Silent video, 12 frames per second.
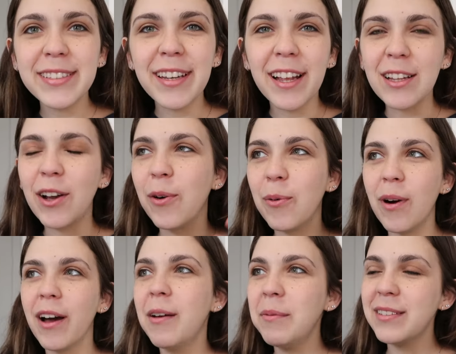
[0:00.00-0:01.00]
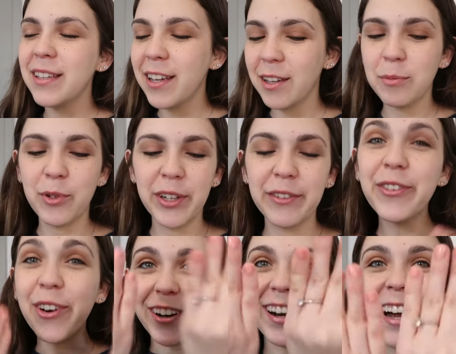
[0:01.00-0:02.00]
said hello. Why am I saying good morning
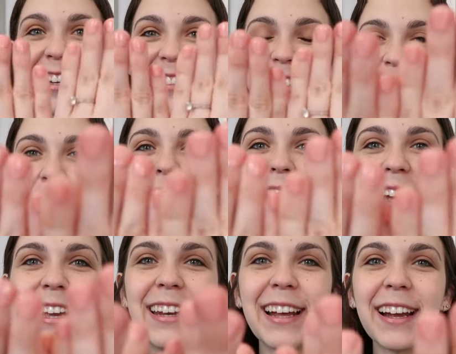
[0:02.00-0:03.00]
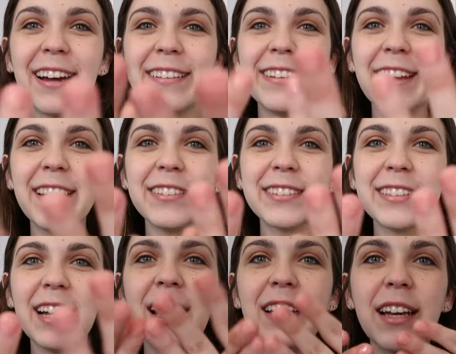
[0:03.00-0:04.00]
for? I just got back and I got the nails
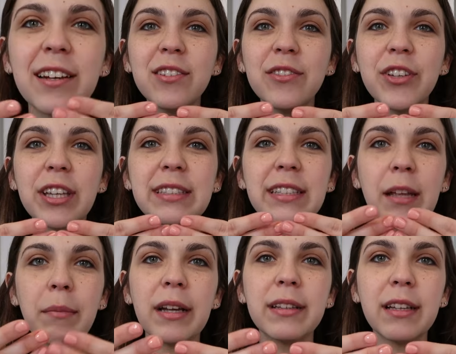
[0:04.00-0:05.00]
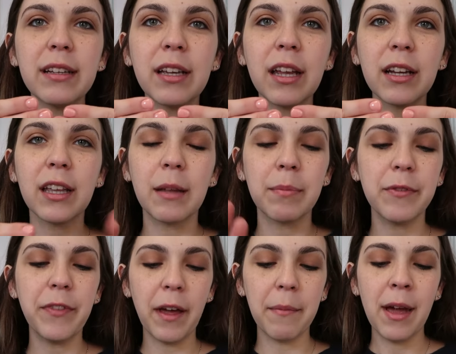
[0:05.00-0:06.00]
done. know if you can see them. I did get a clip
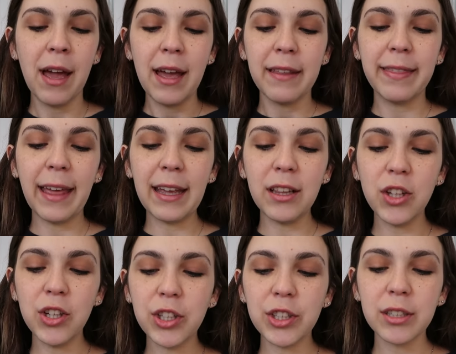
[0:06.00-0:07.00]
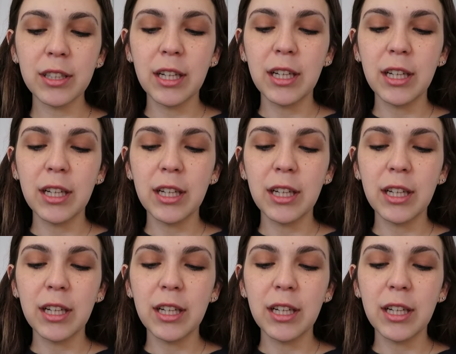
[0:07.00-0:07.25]
of them. They look